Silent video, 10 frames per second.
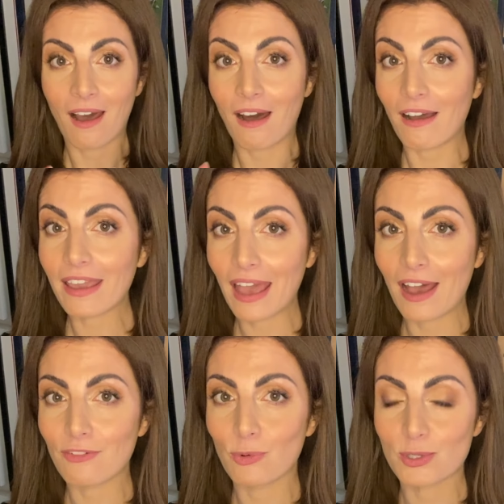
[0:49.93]
I
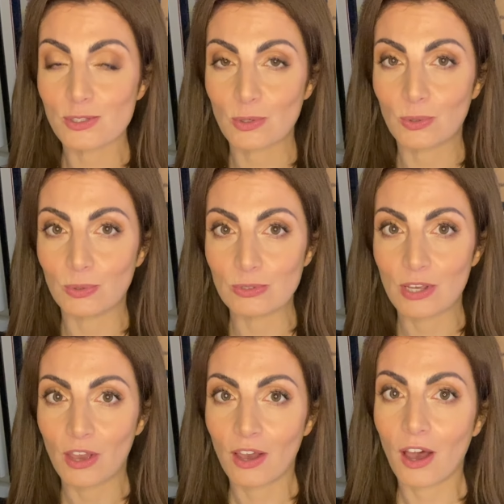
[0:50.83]
have what's called
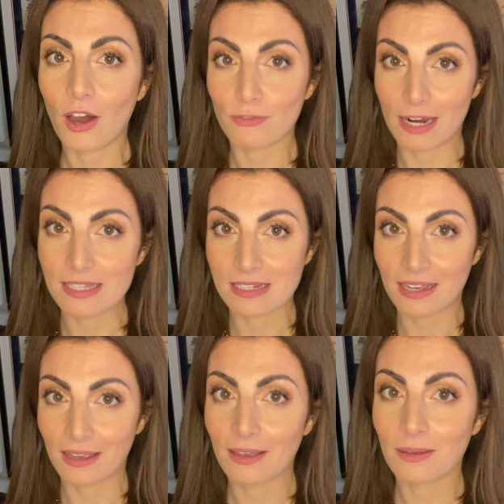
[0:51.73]
a
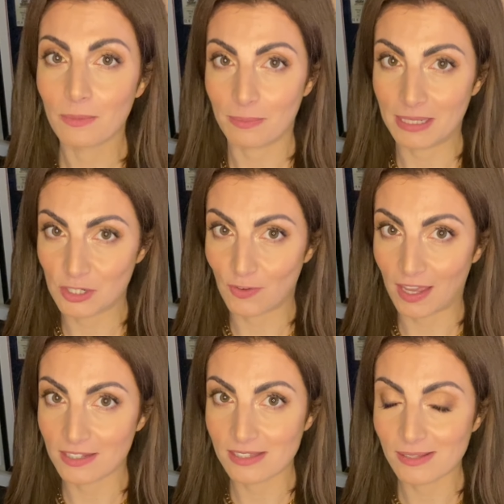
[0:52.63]
resting bitch
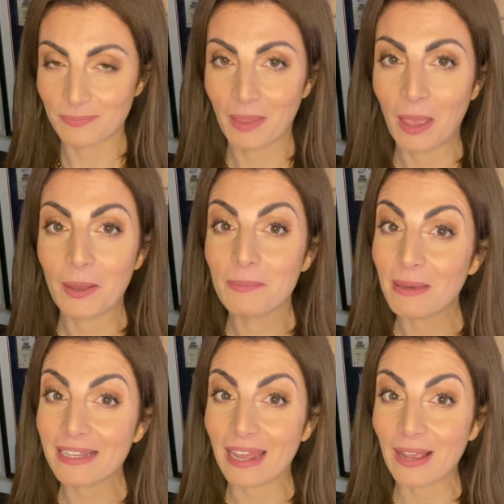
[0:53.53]
face,
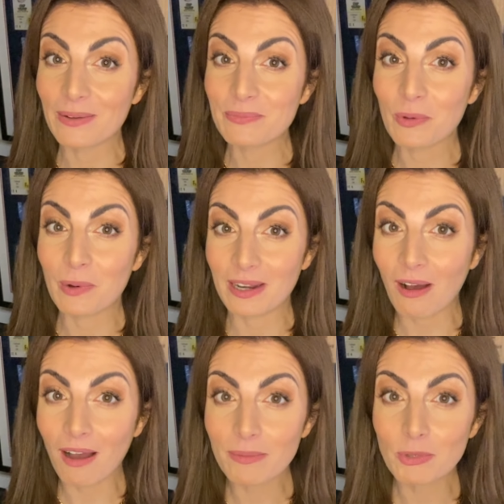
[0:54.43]
meaning when
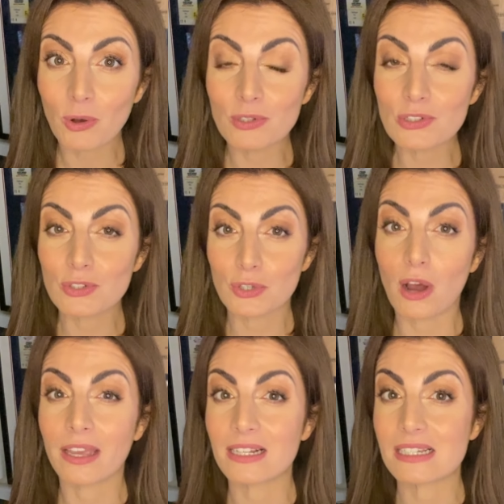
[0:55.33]
I'm not
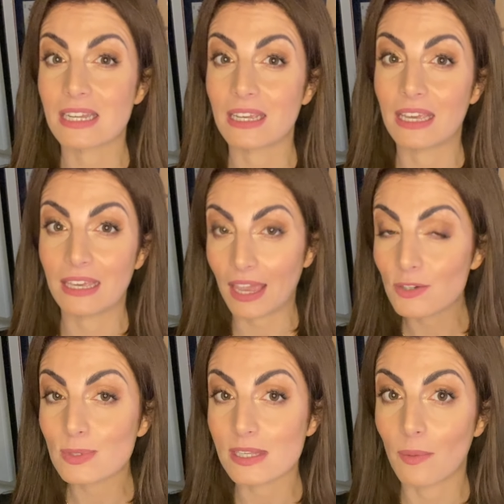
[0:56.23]
trying to engage
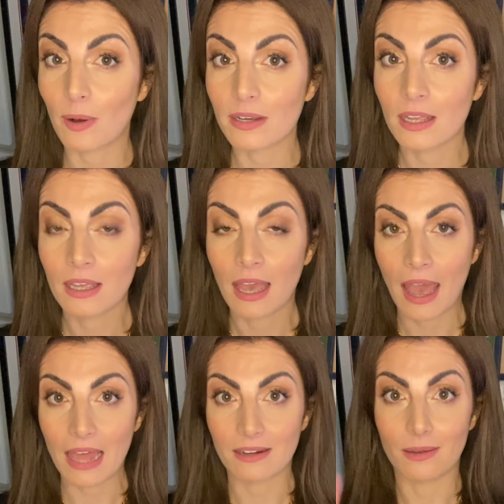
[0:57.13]
with someone
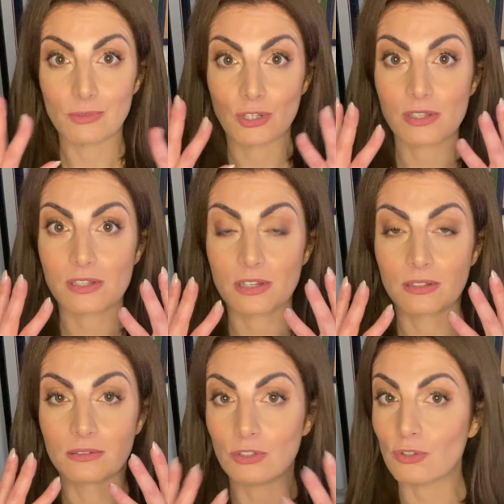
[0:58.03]
and I'm just
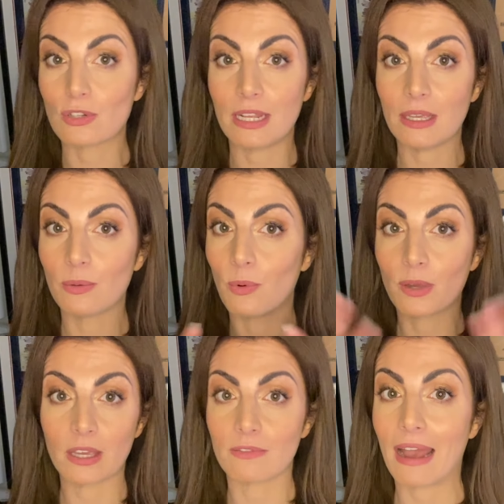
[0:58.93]
neutrally
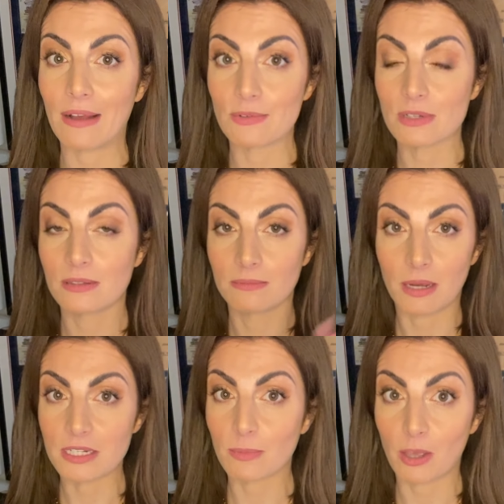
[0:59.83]
walking around,
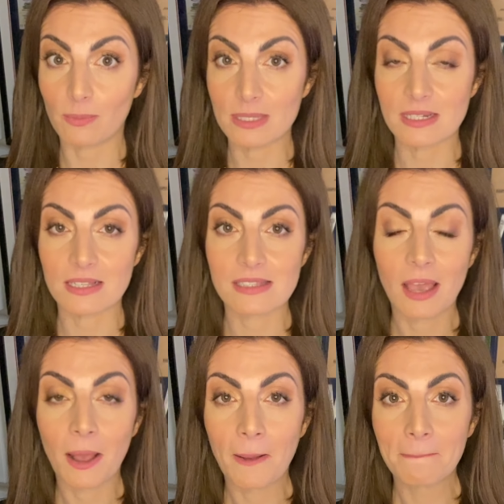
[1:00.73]
minding my own business,
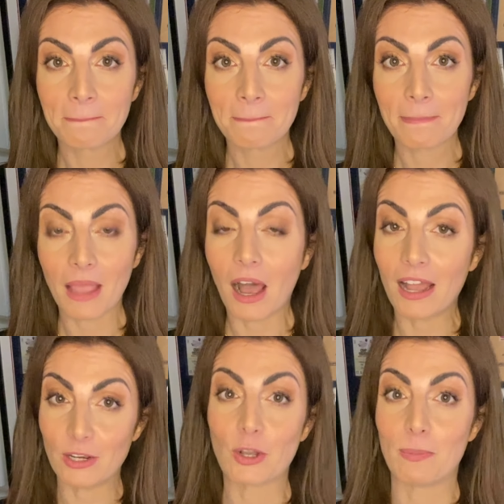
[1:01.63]
I
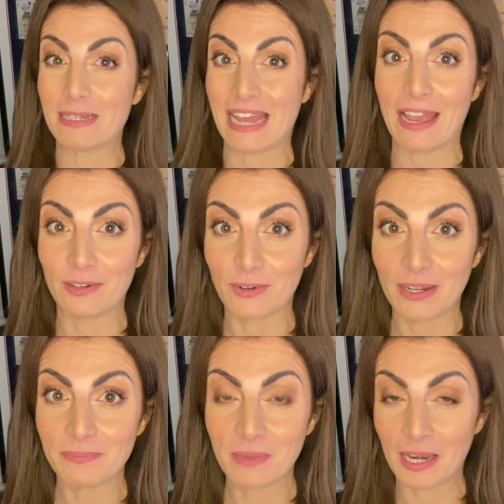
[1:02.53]
look a bit angry
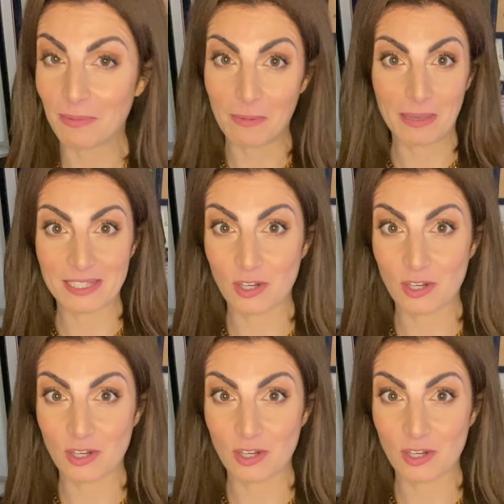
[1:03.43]
and a bit pissed